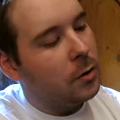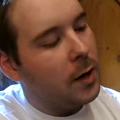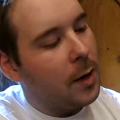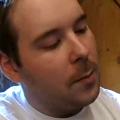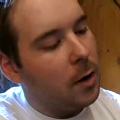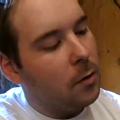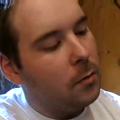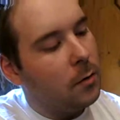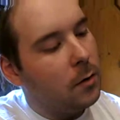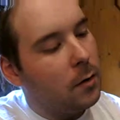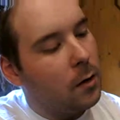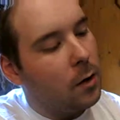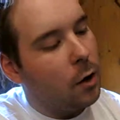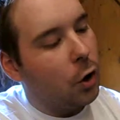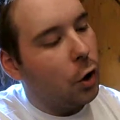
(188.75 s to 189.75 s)
Ammo,
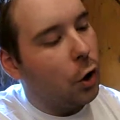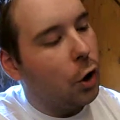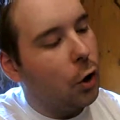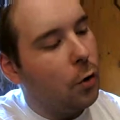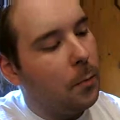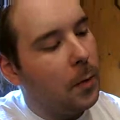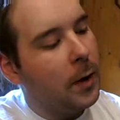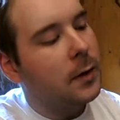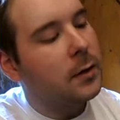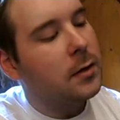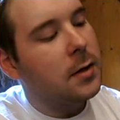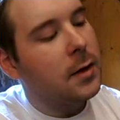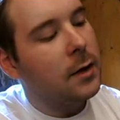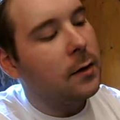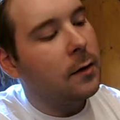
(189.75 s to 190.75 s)
Girl
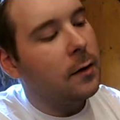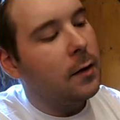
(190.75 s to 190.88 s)
Painting,